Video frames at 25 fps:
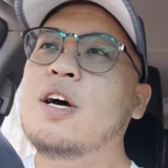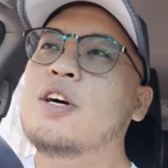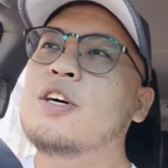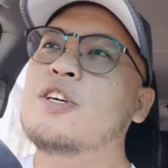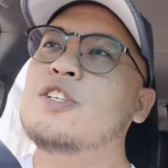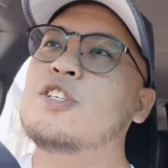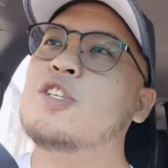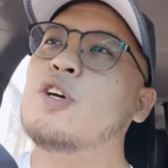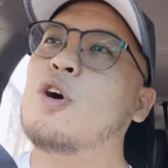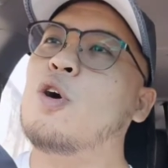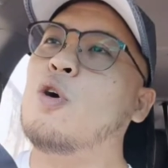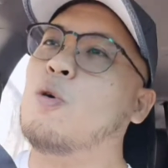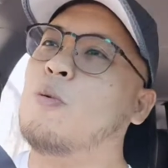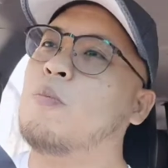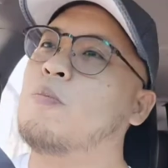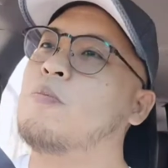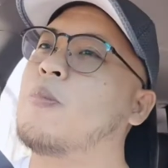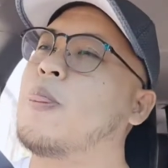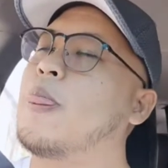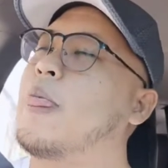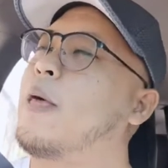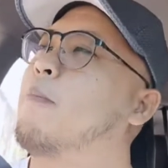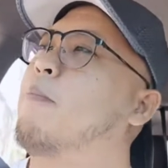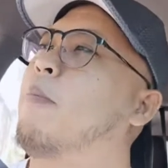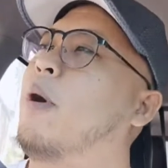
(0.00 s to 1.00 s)
So,
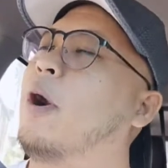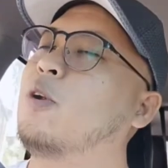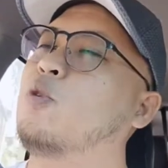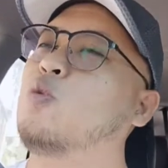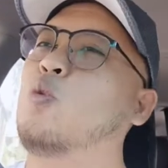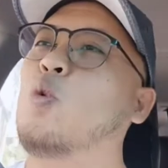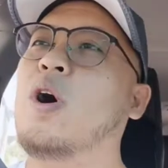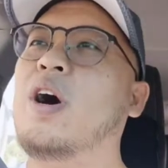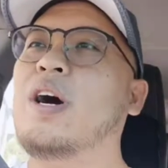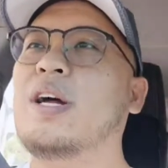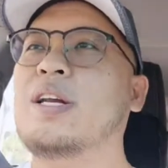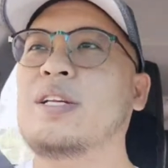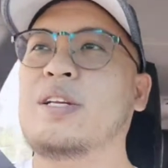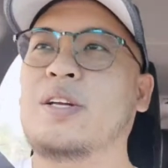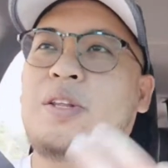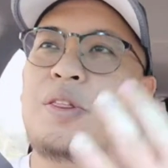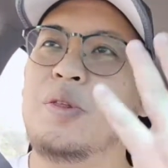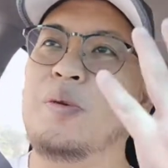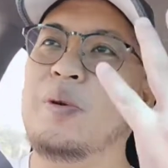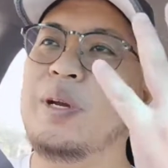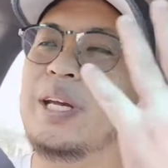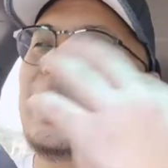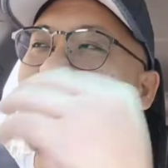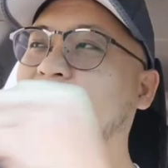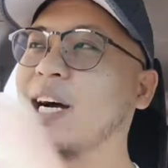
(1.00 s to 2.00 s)
part 1, the
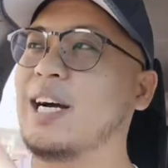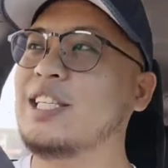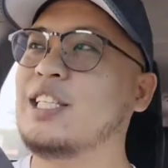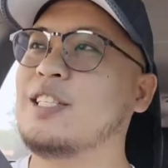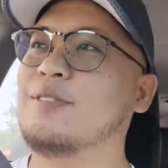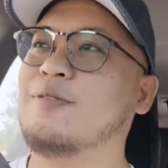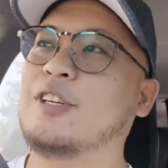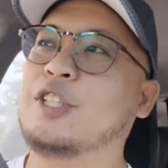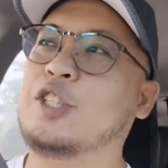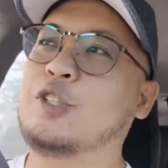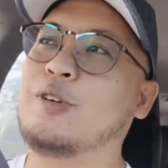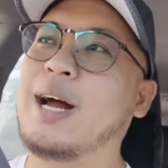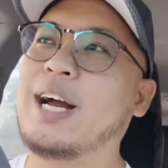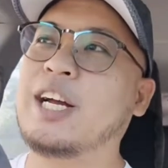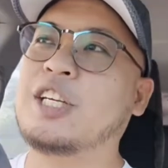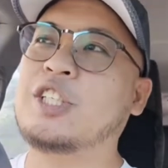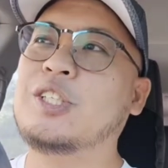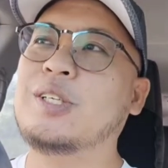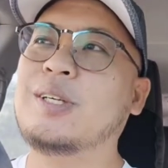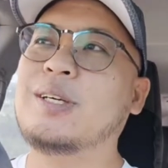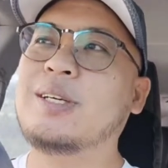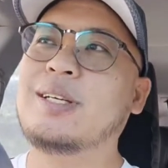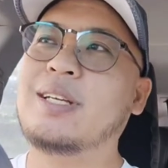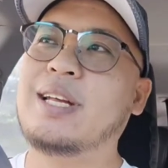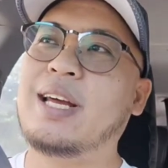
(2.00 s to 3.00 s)
3 kinds of
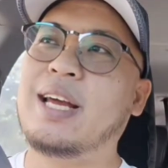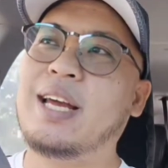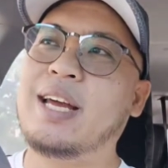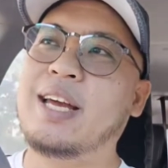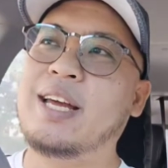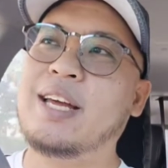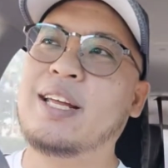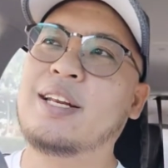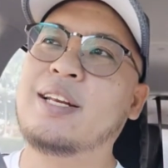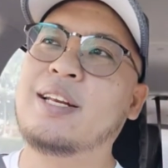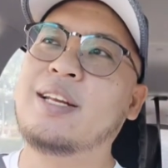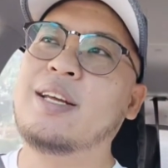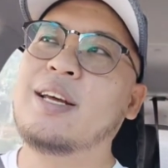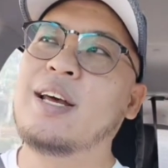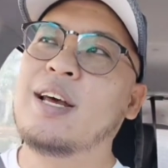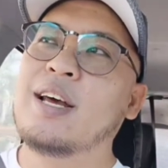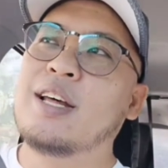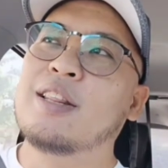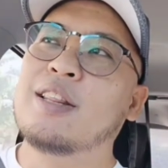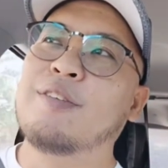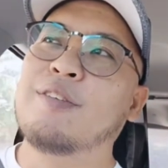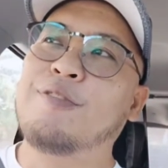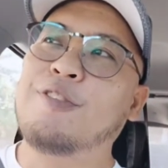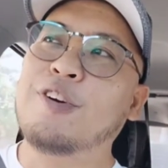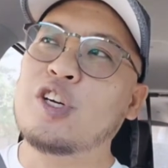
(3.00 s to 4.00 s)
attraction, and
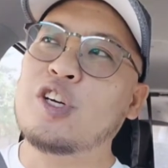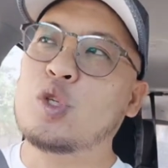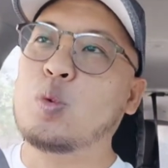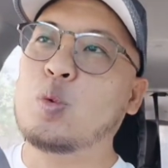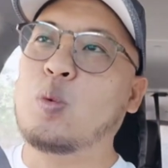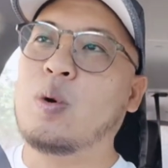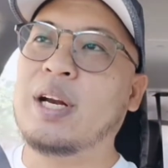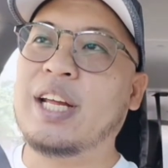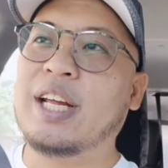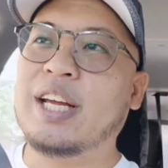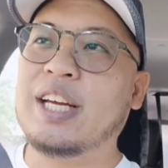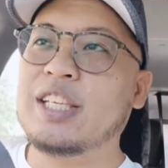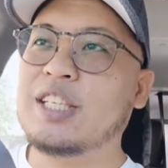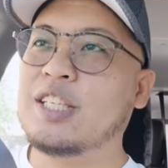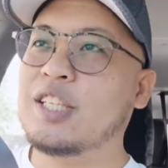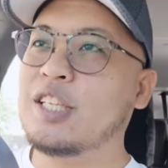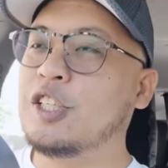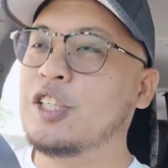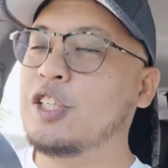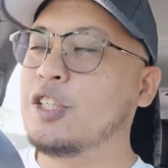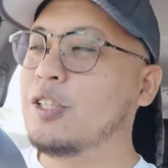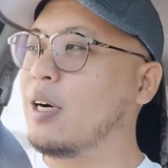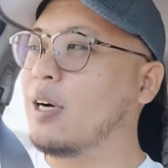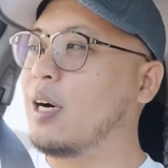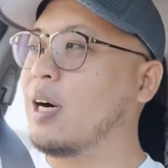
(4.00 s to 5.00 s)
the first one is,
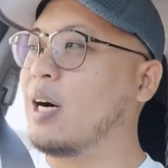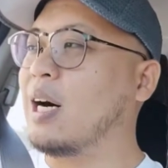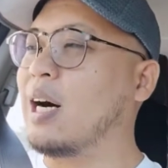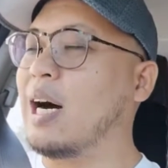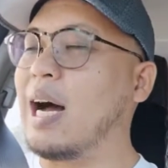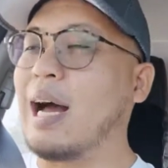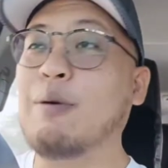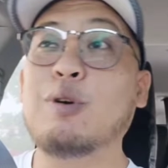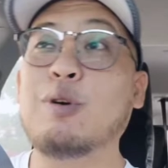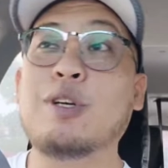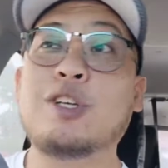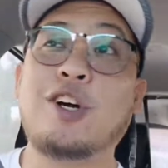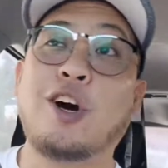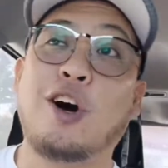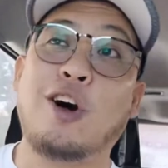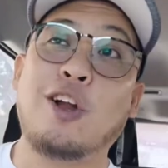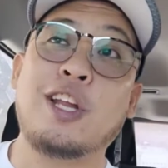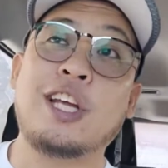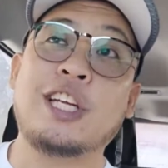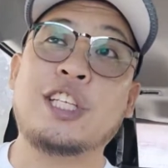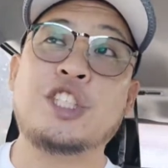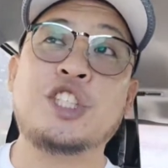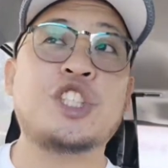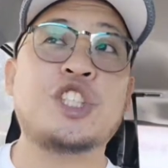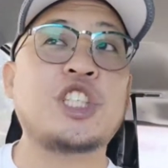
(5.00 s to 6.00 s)
I would call
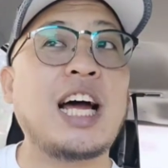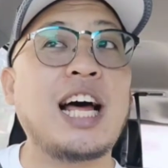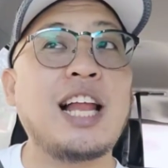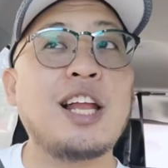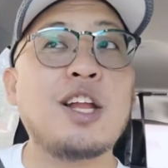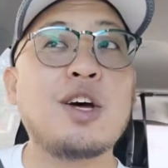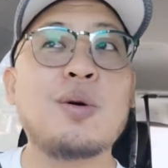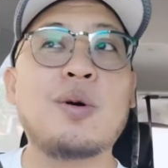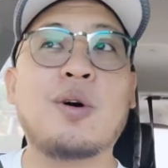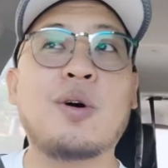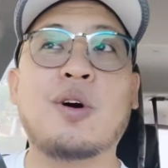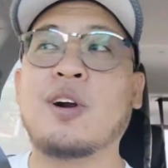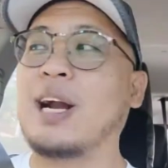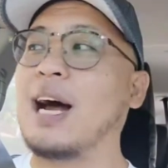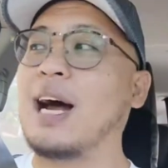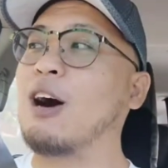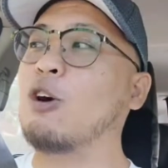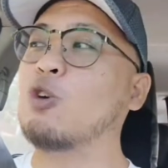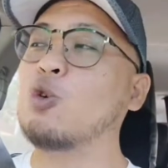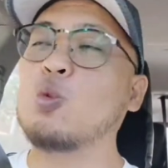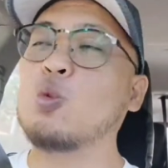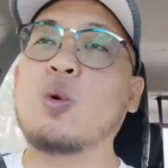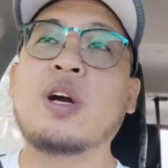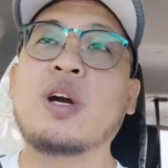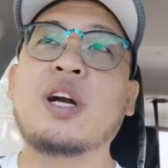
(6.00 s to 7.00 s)
it shallow or
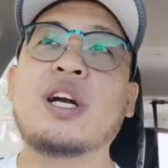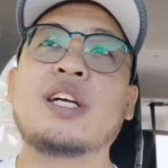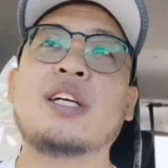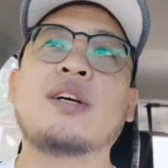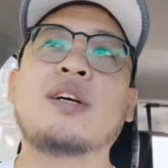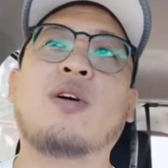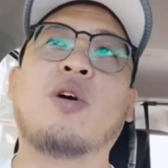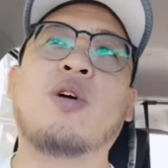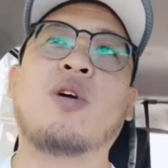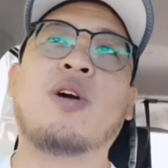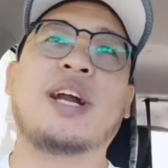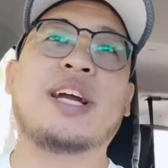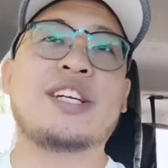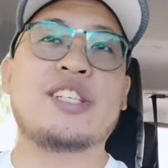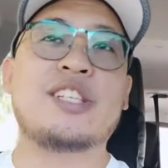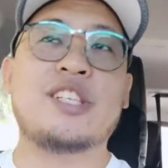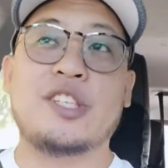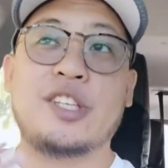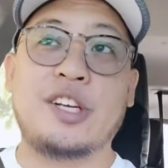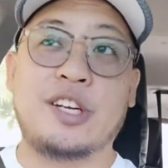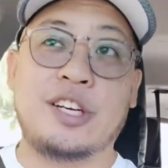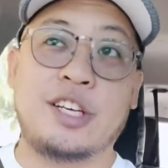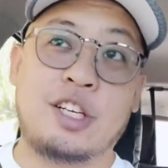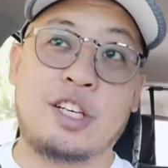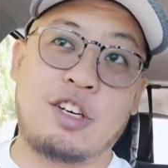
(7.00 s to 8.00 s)
outward or
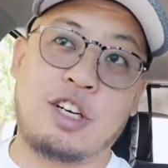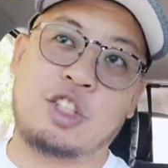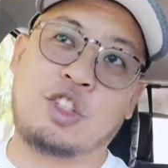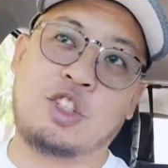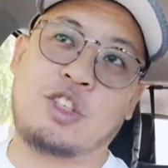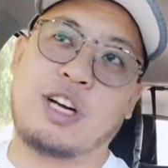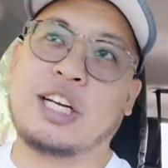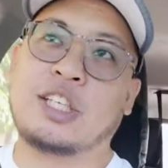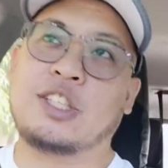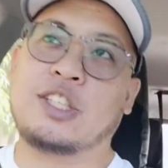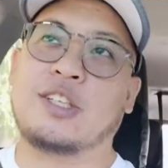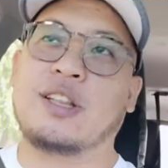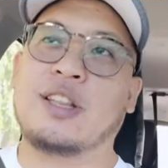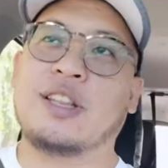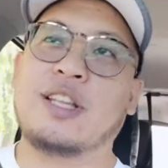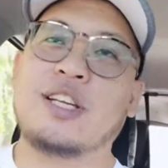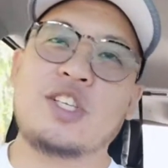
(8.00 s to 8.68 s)
exterior attraction.